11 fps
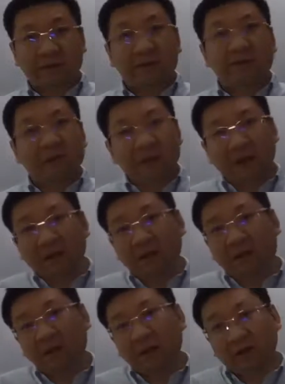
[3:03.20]
there are
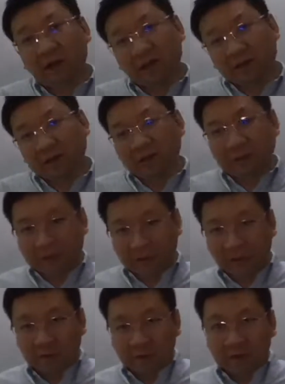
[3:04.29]
dots in the middle,
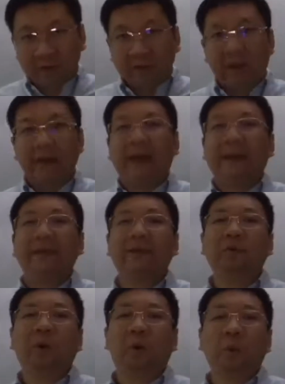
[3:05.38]
and you
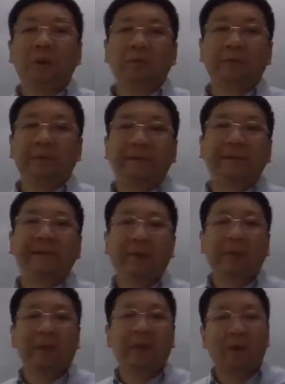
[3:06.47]
know what would be the
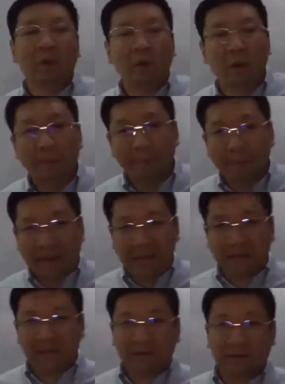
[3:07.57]
typical method,
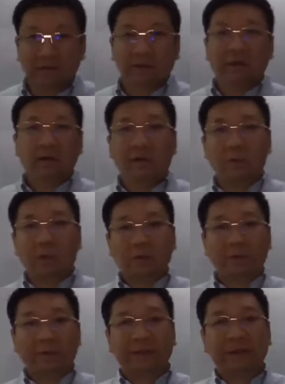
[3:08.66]
or what would
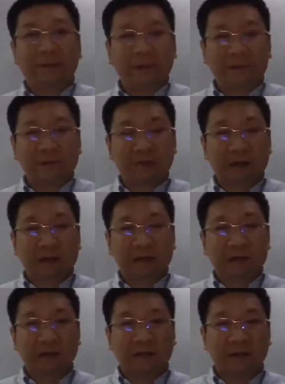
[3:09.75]
be the typical structure
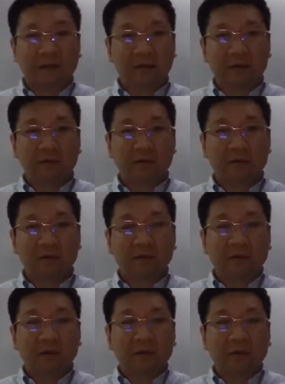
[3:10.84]
in order to
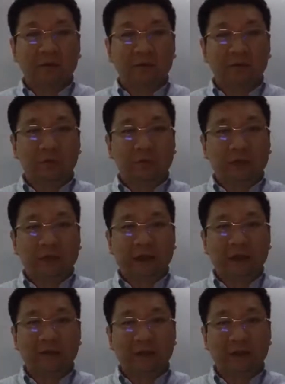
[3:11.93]
do this
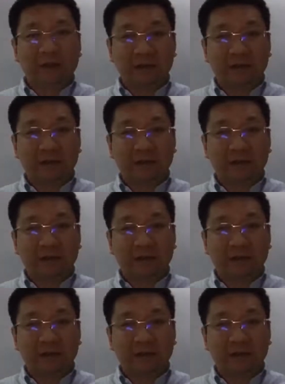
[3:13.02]
calculation.